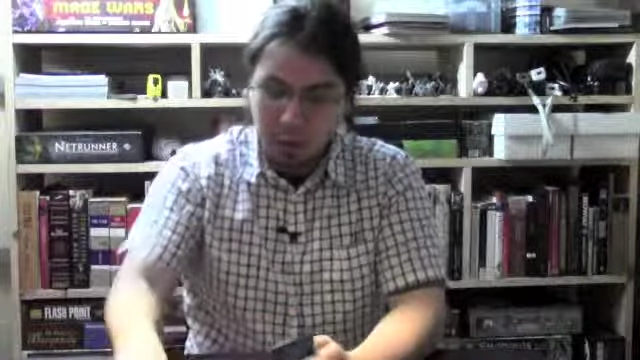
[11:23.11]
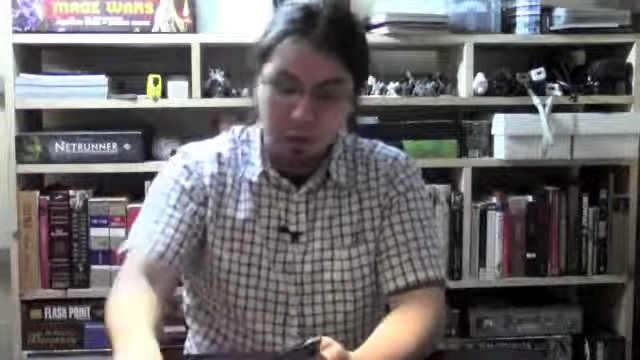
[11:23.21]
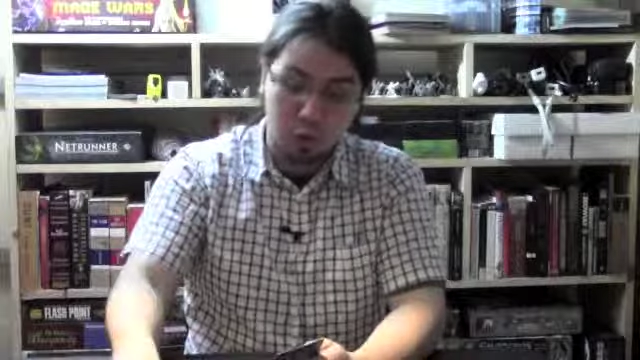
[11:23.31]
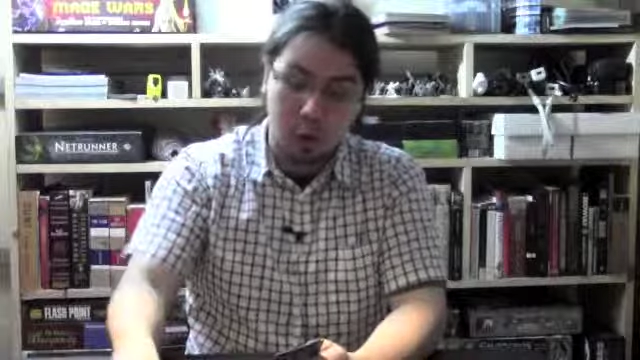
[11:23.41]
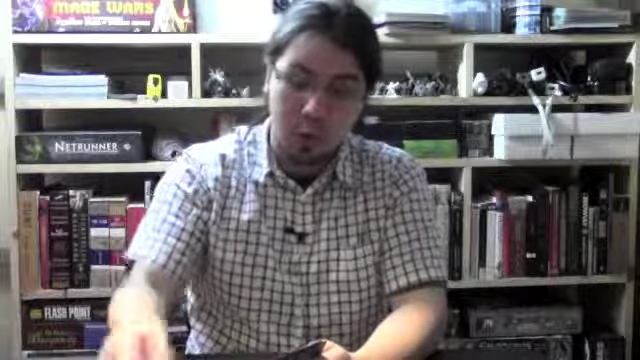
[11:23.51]

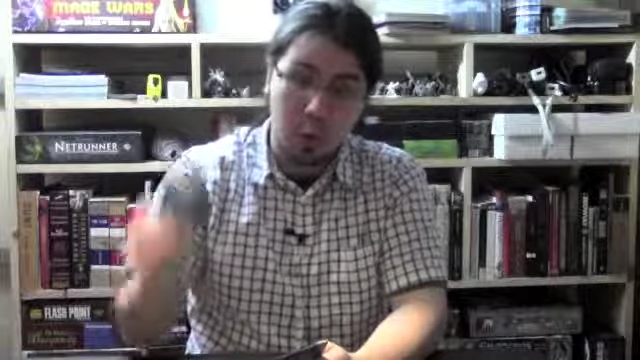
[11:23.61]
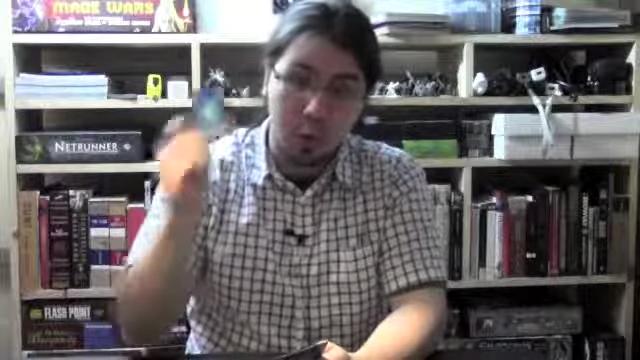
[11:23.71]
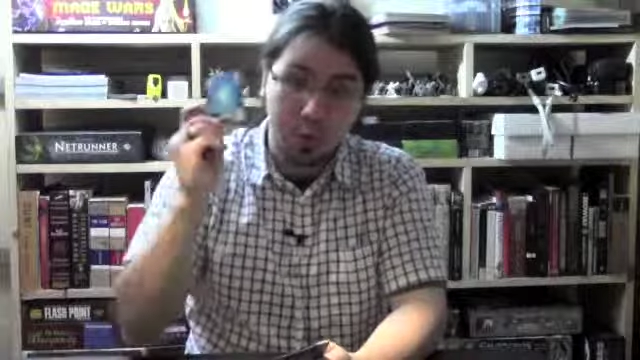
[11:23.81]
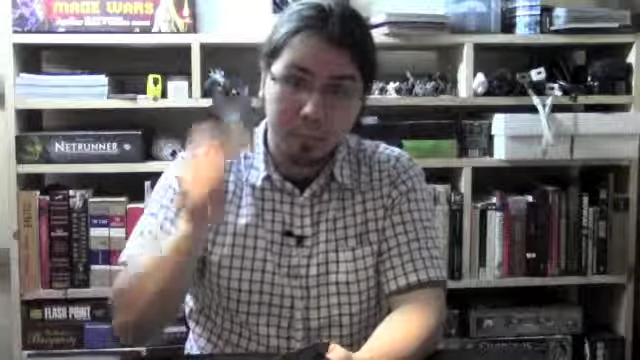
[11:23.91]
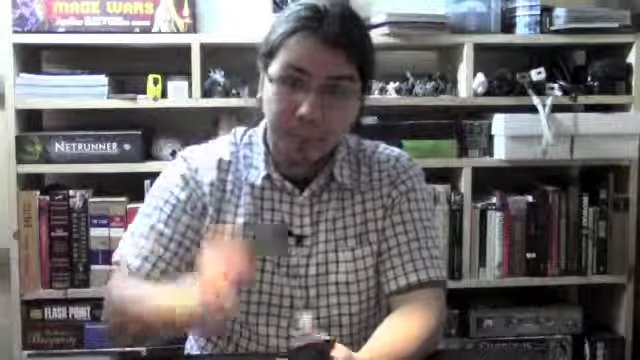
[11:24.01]
you draw a new
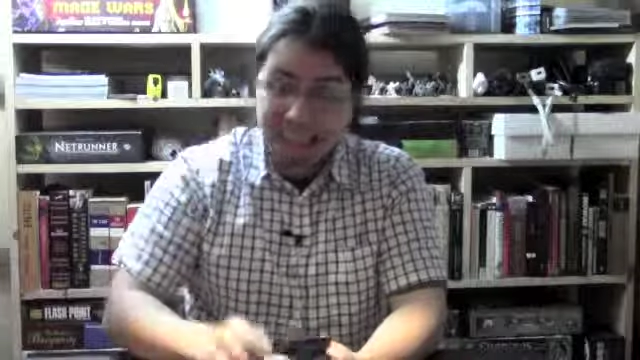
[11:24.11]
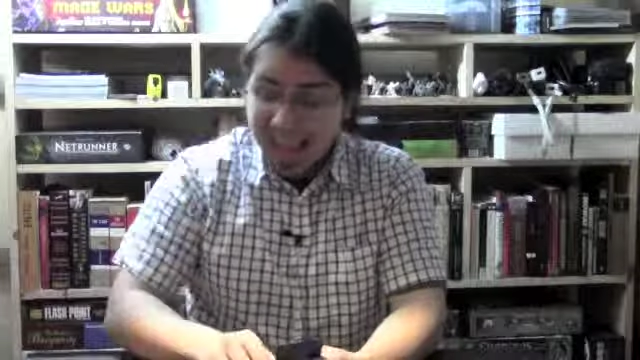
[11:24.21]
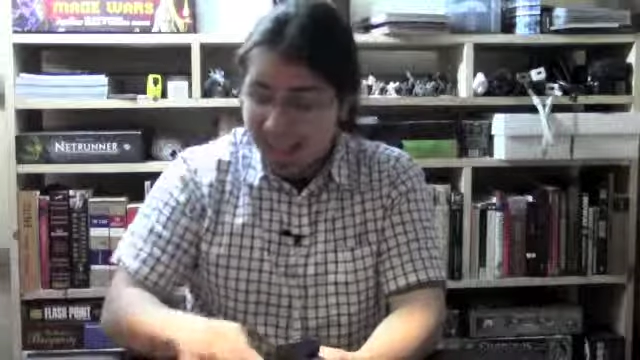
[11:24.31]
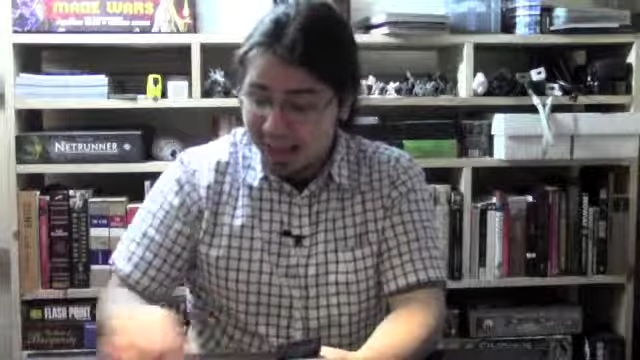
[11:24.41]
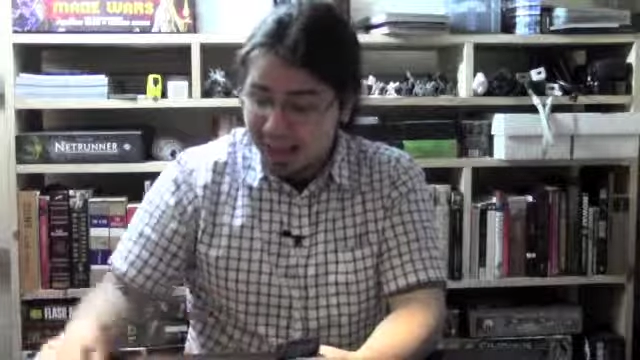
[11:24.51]
one,
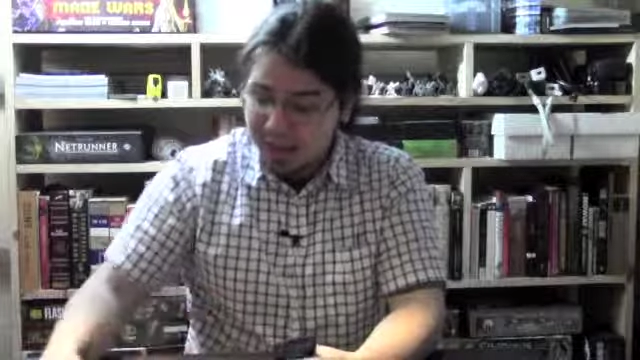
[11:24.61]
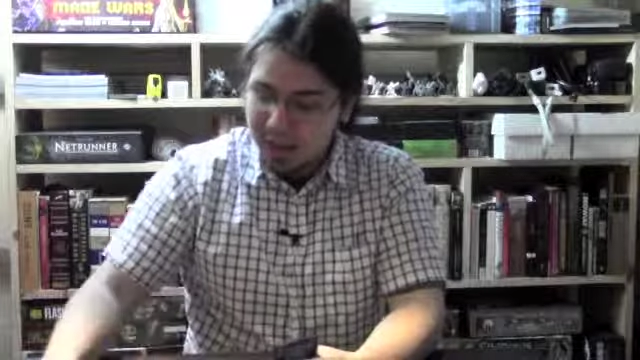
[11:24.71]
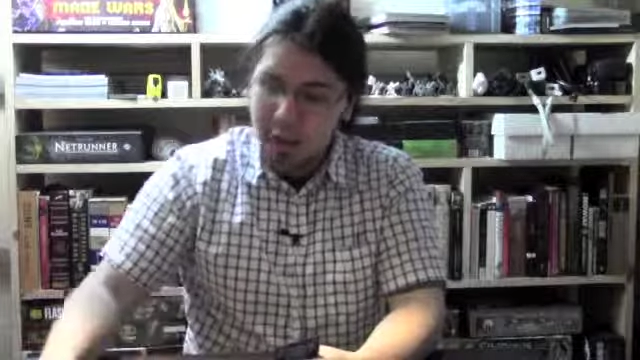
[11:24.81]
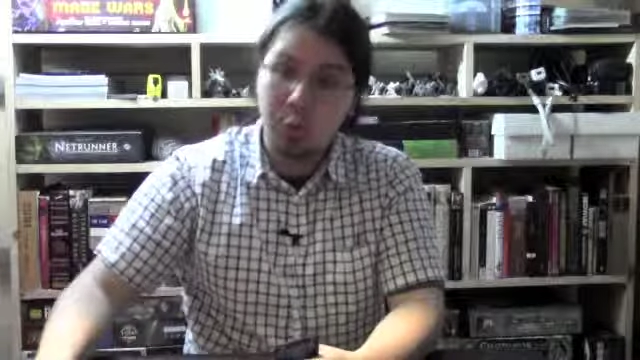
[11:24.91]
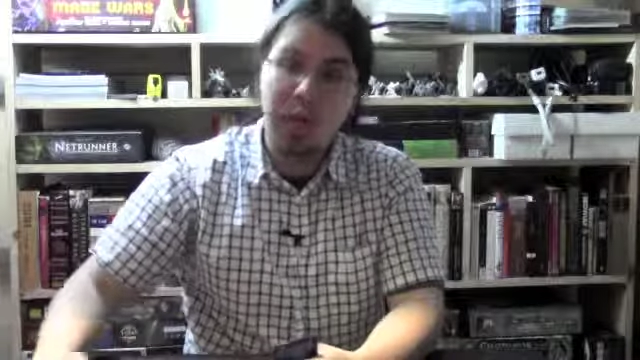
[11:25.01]
and
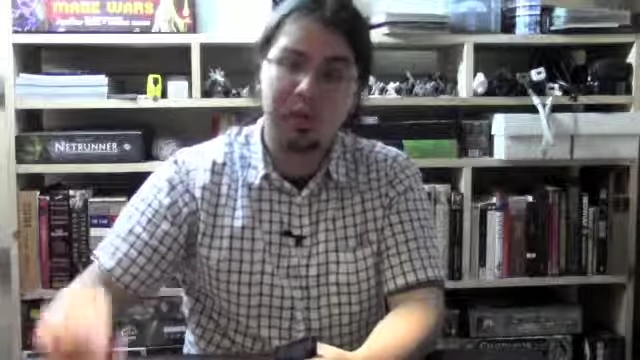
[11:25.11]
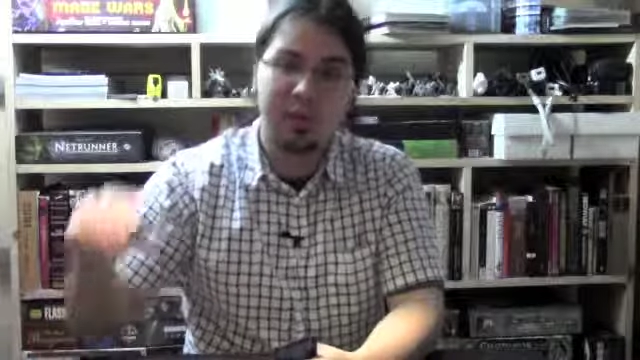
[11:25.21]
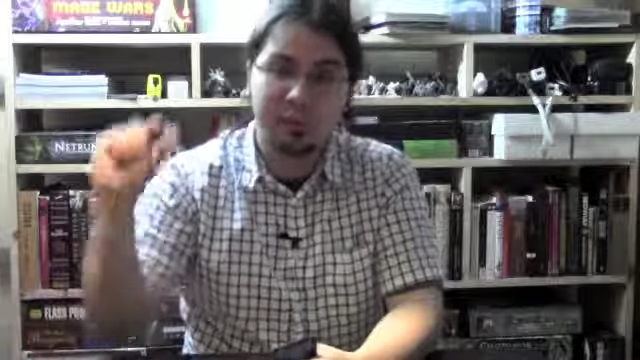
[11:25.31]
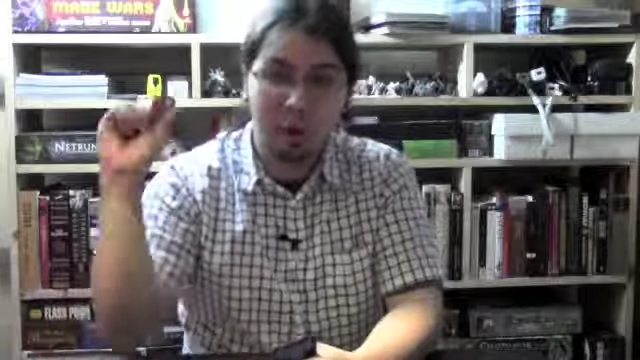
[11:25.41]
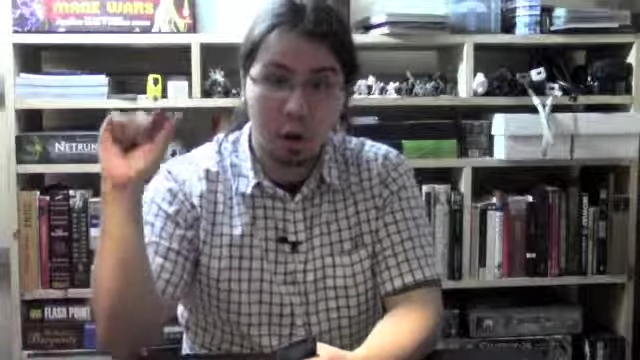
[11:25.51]
you get to
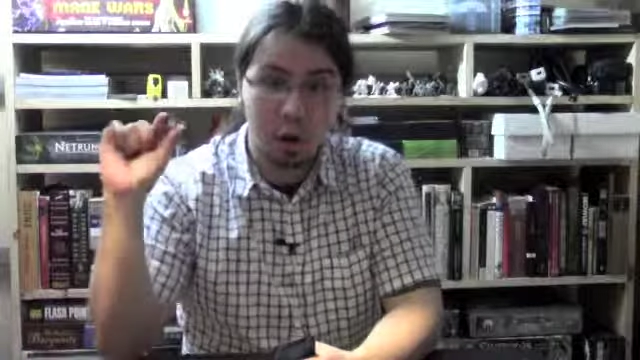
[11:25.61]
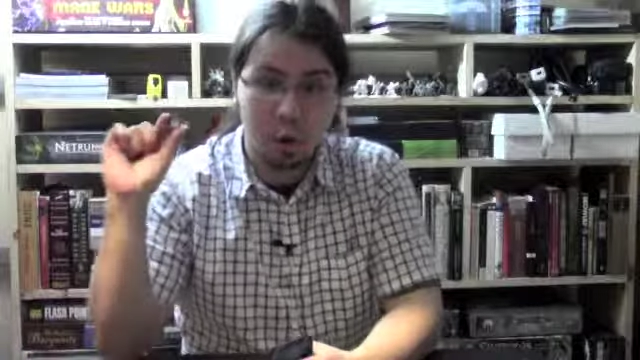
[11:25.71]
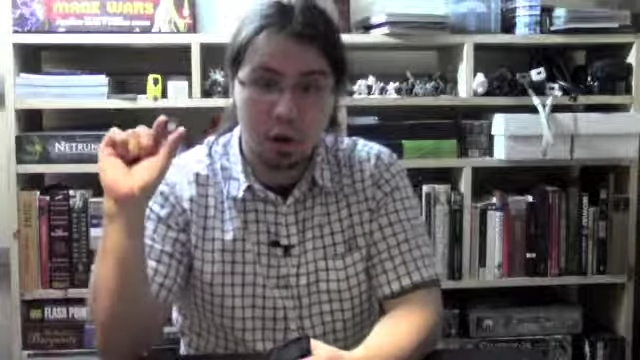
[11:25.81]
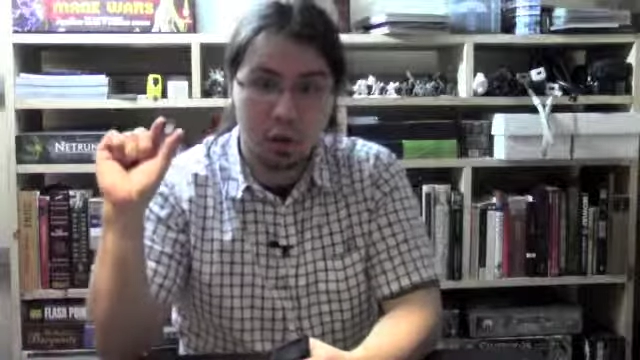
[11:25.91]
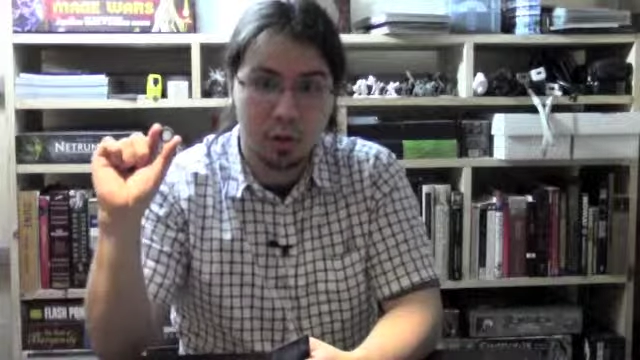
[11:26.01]

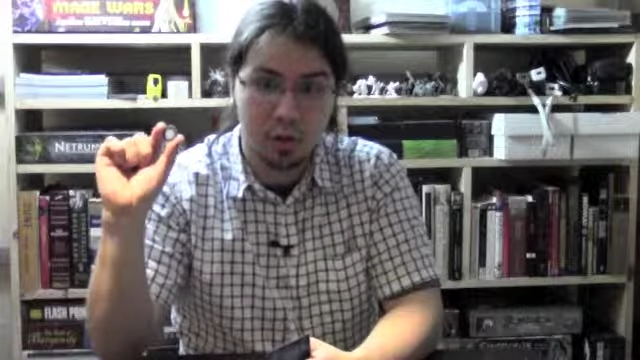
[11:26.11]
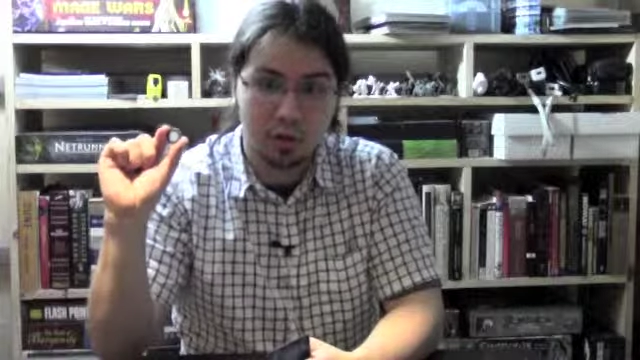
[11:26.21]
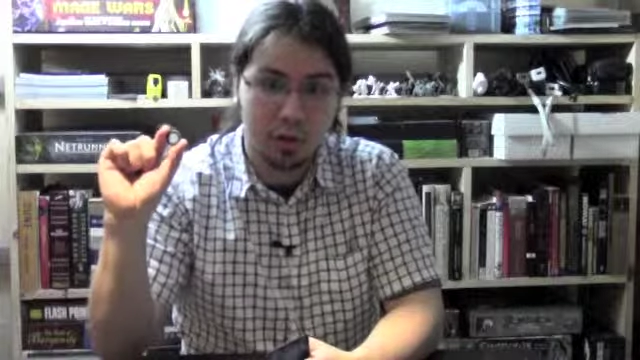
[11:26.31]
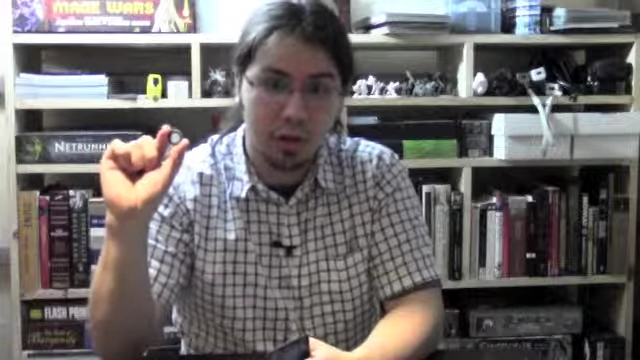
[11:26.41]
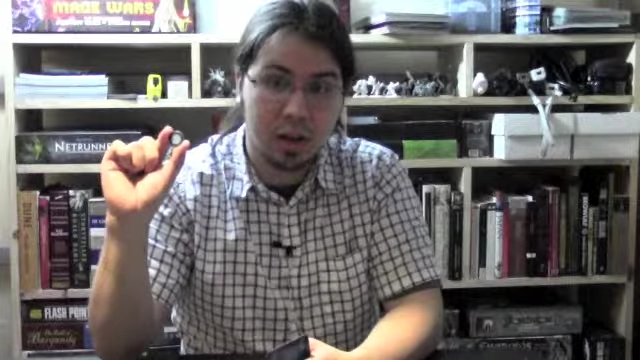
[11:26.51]
turn one of those